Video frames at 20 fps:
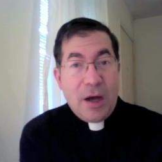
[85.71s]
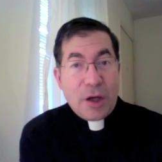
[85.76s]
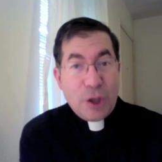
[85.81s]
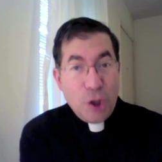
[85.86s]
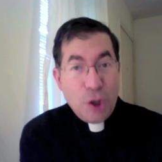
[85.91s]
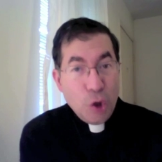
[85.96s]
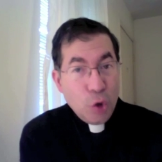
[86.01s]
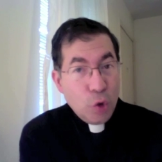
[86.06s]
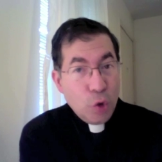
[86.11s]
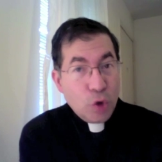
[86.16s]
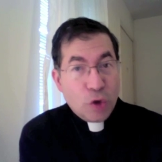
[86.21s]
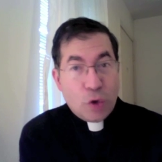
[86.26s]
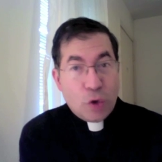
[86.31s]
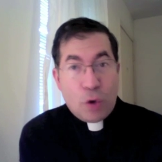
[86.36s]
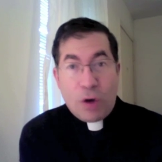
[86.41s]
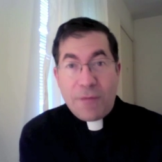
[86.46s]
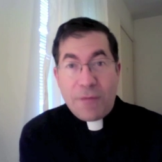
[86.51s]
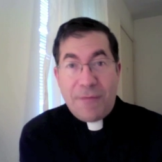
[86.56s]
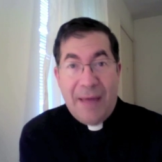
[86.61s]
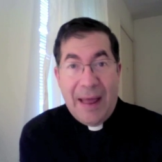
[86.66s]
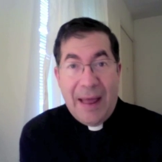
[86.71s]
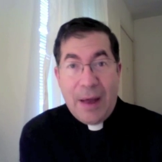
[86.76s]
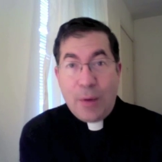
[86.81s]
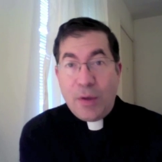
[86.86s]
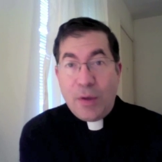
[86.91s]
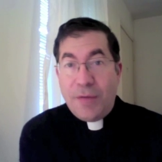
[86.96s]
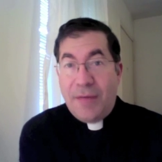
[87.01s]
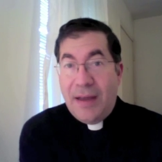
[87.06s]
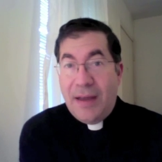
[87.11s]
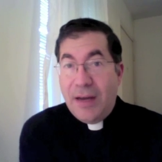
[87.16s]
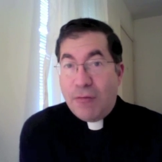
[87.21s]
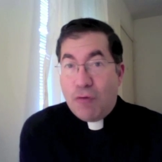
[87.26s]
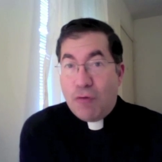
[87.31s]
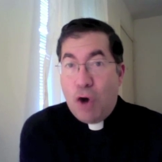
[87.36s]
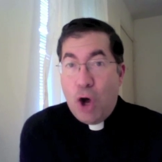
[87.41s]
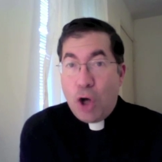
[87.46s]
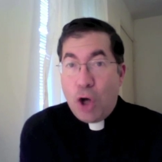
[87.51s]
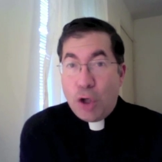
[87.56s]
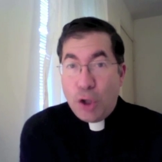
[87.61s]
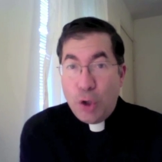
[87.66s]
accused or found of any
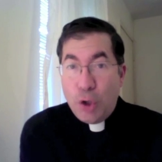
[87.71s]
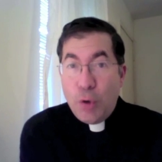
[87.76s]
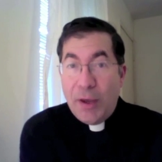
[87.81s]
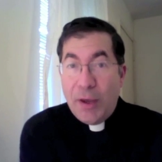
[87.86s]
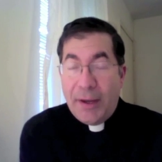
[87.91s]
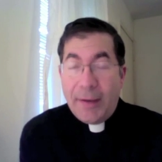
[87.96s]
wrongdoing